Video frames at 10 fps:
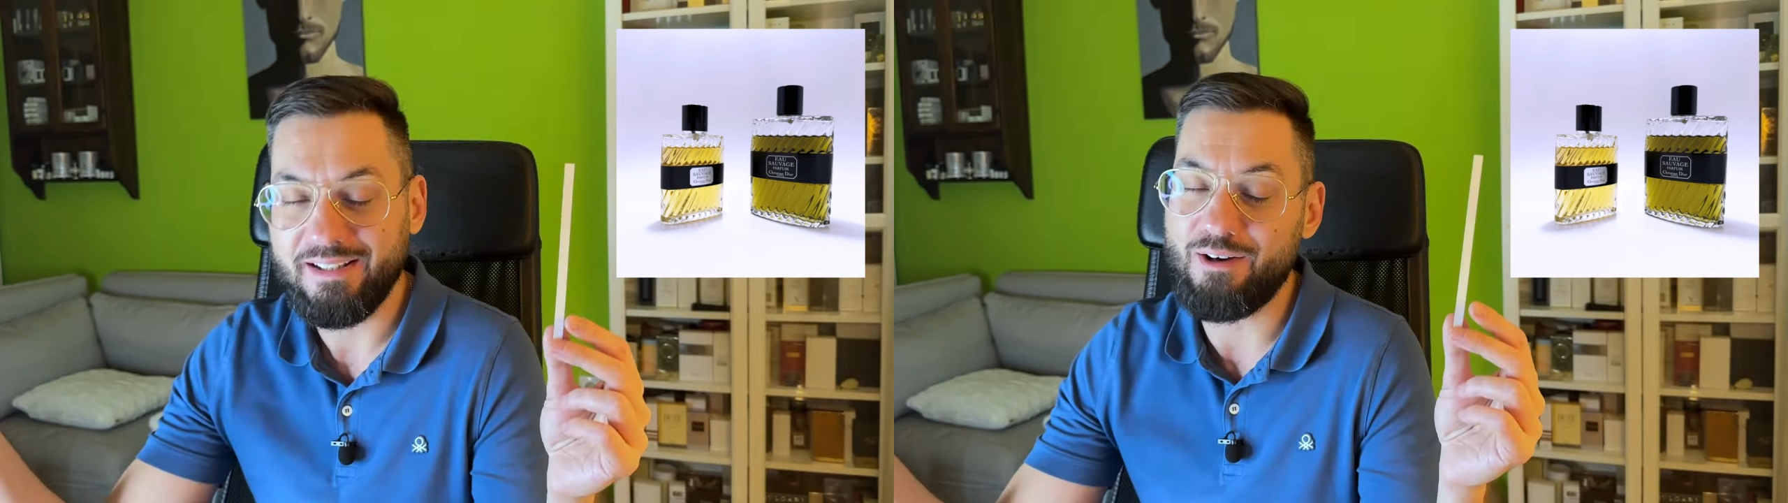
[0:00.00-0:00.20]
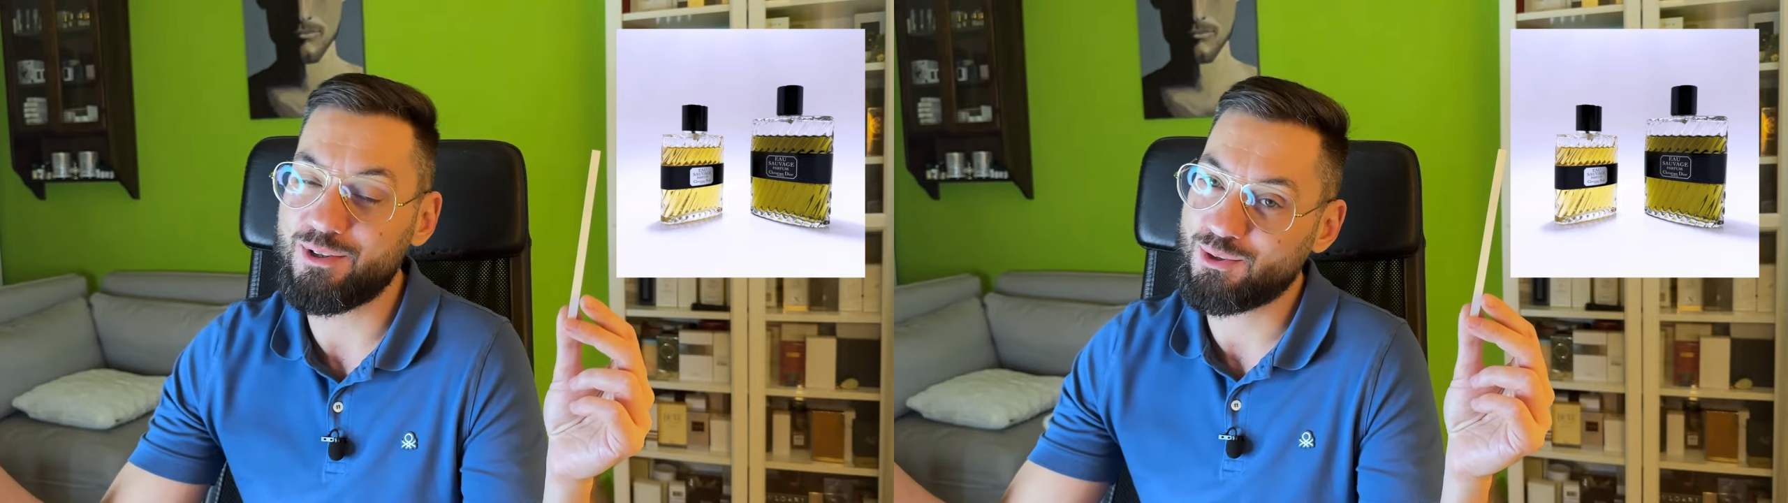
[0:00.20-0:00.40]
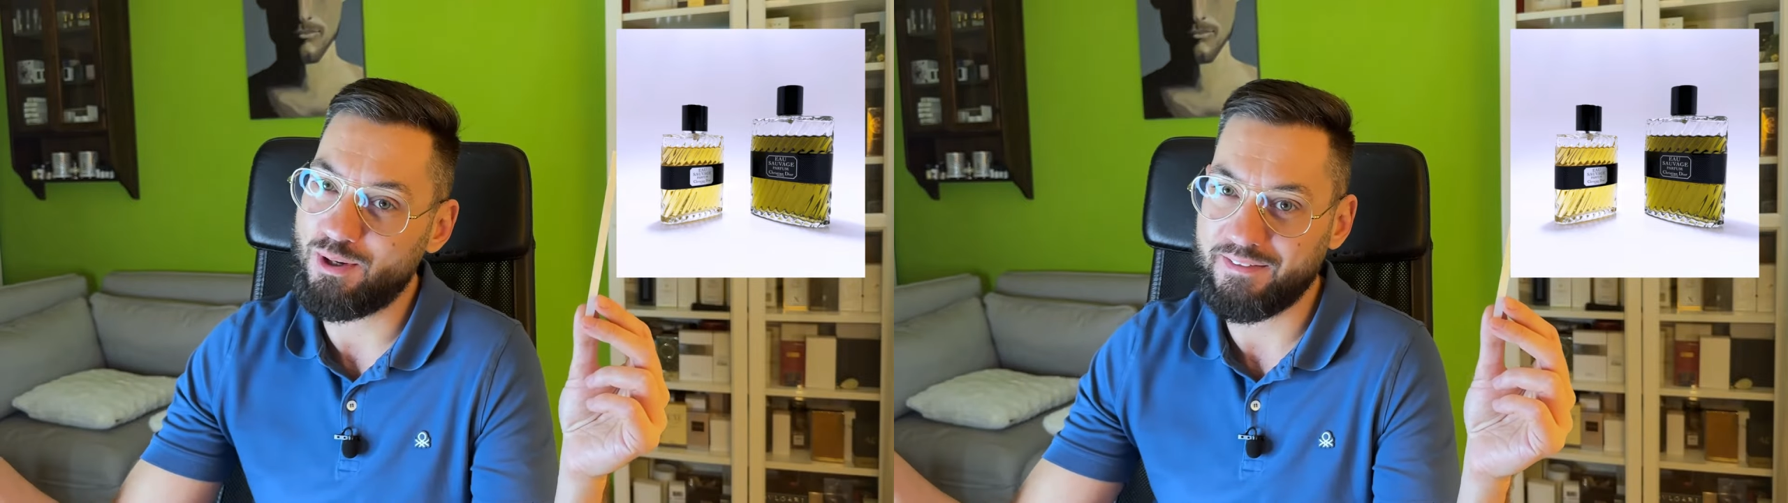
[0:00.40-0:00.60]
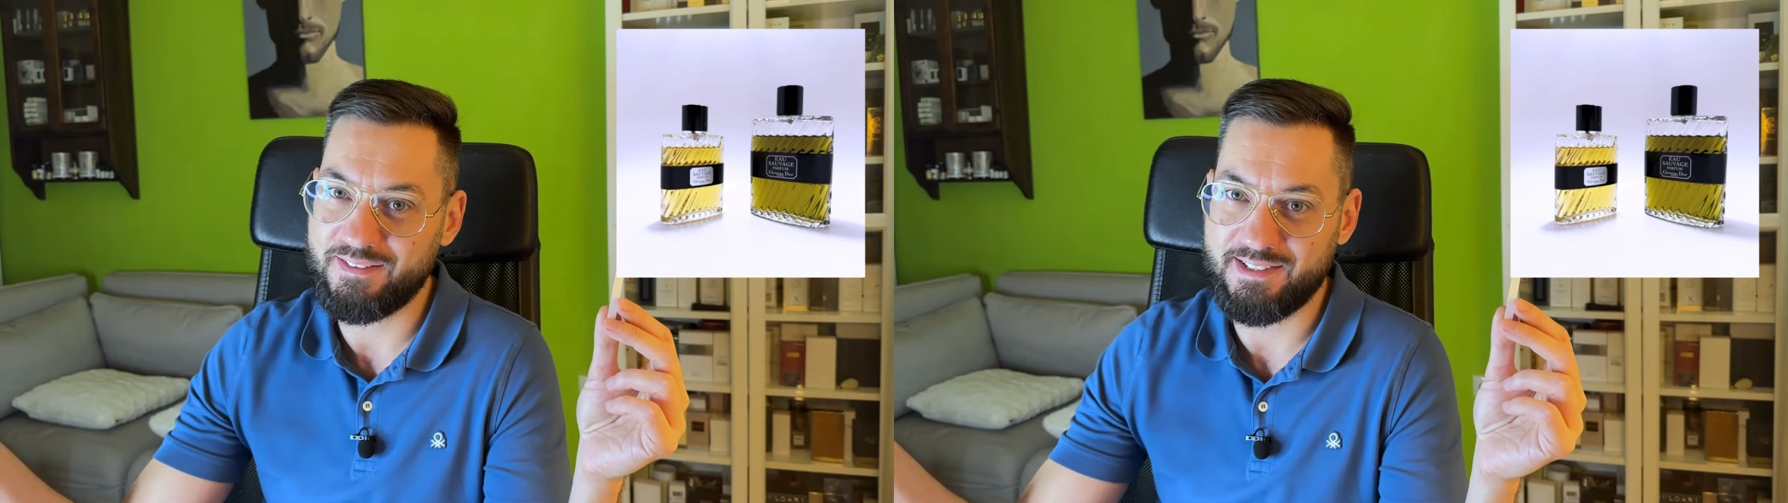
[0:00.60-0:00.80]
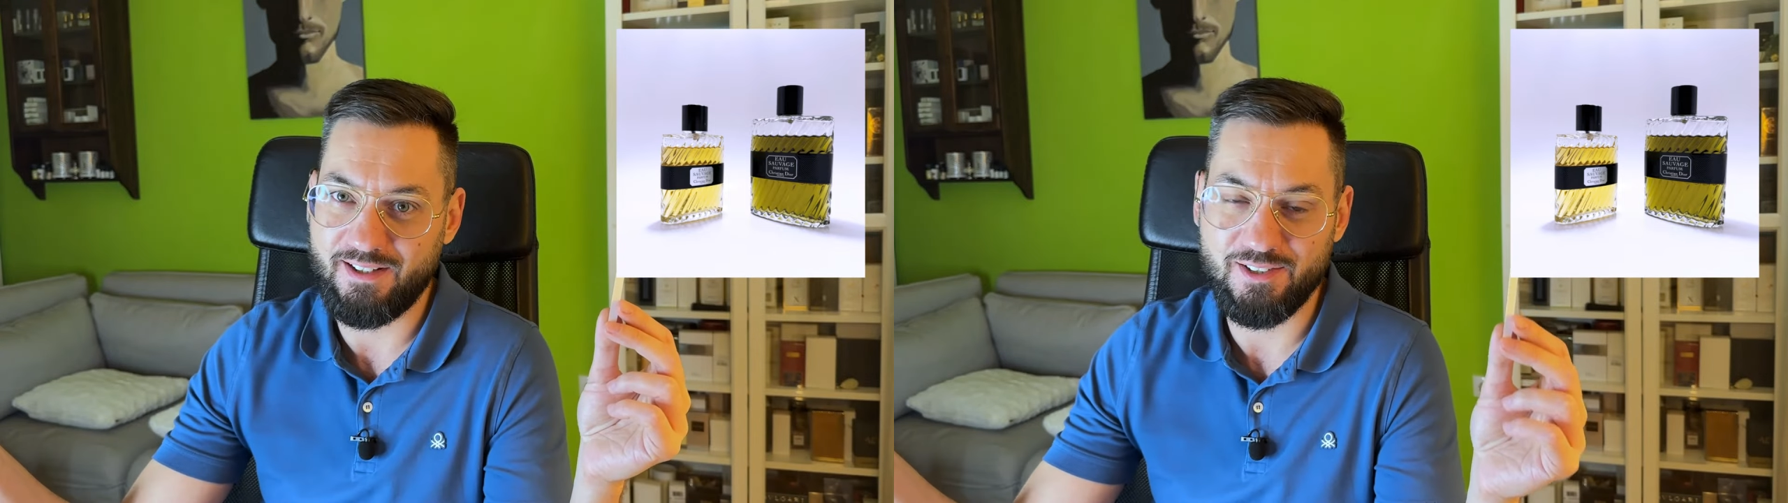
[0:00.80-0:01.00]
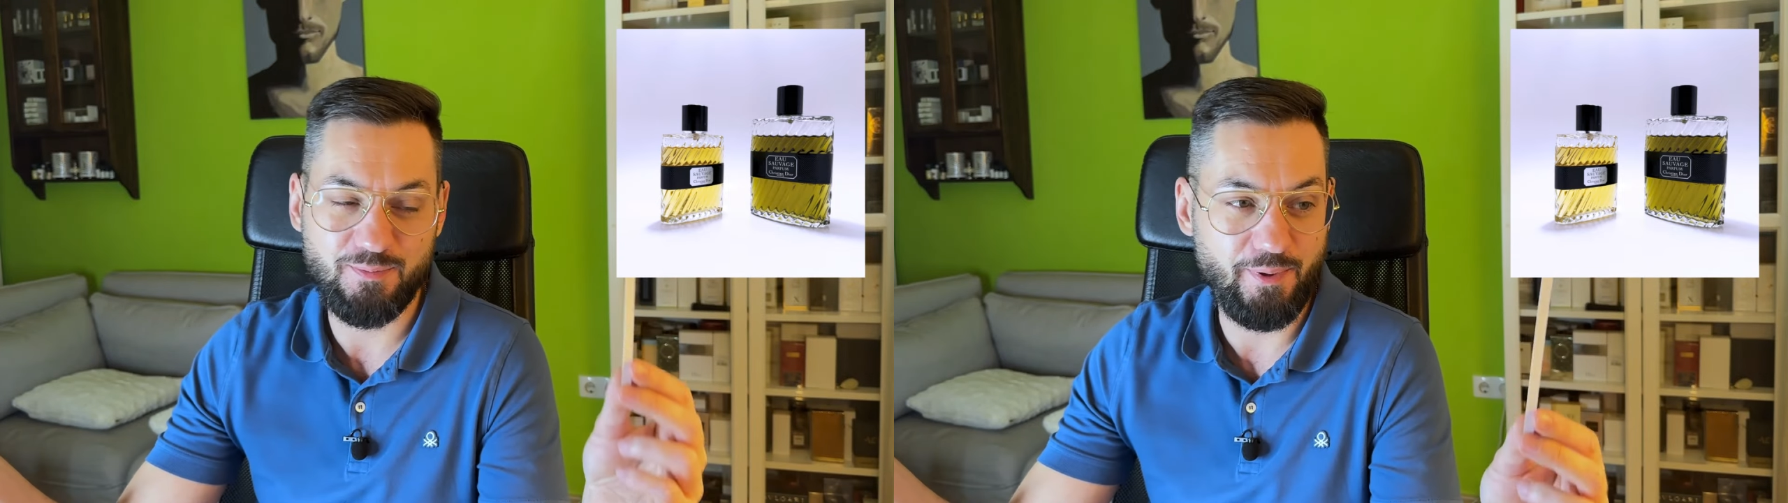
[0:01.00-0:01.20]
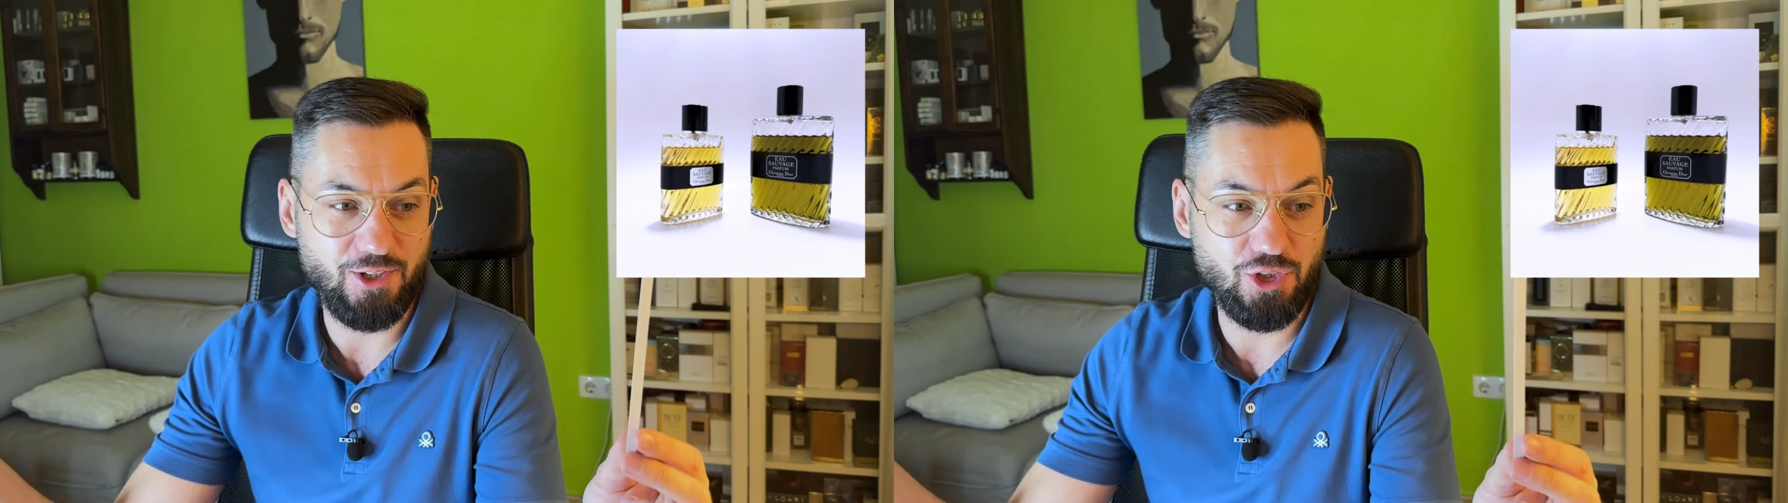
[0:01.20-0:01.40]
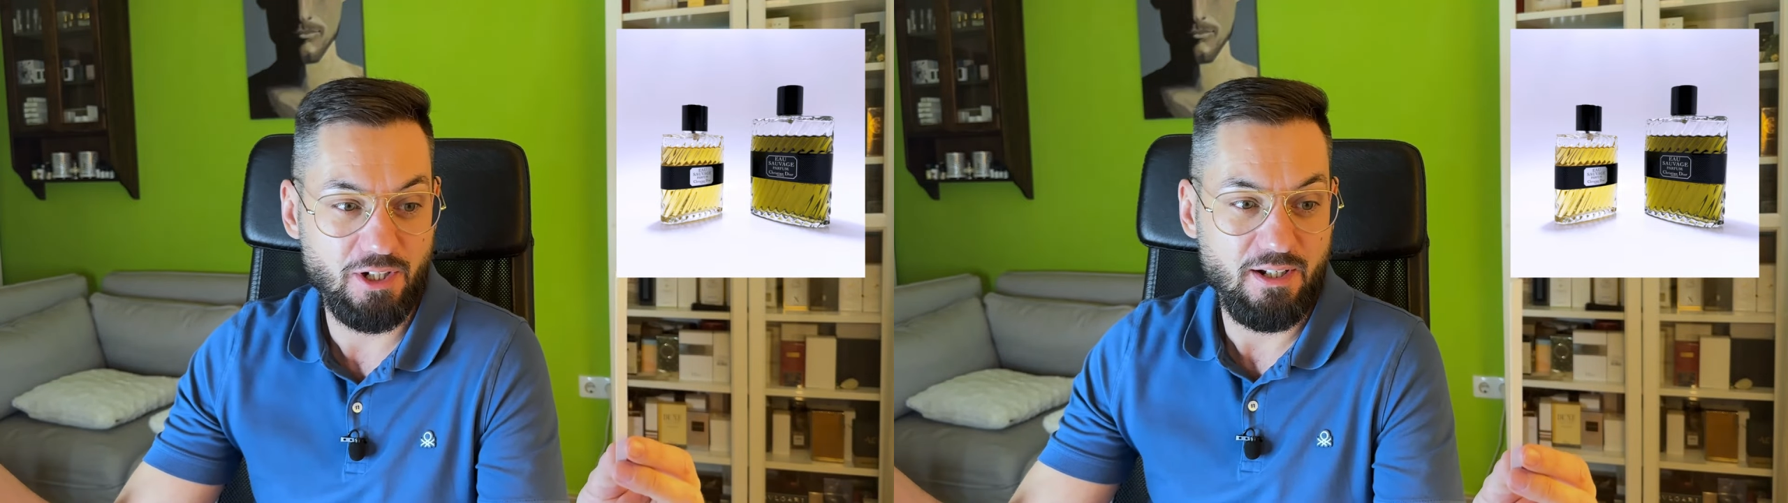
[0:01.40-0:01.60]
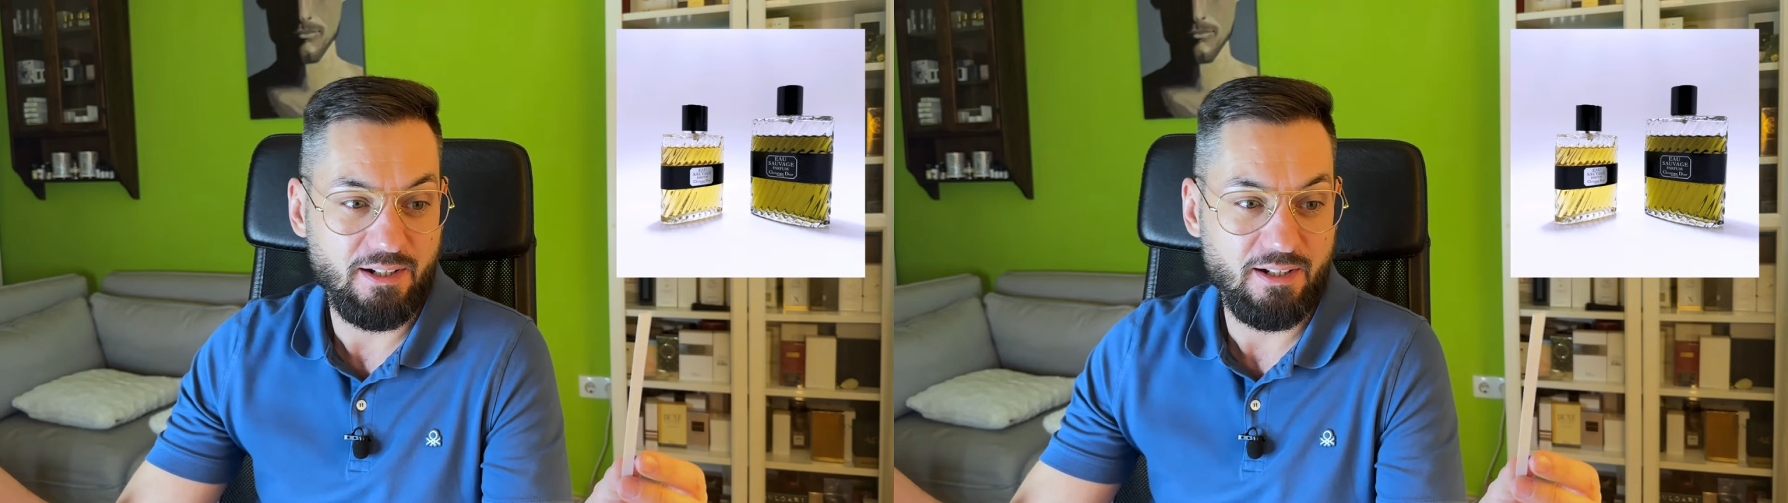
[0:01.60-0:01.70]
That was quite the sales pitch.